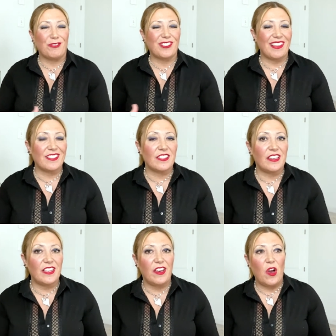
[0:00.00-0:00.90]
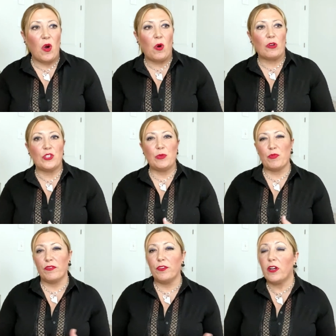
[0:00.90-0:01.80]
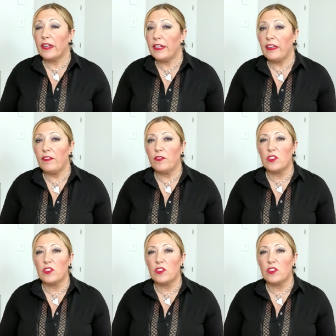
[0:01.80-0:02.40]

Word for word: sexy or too provocative.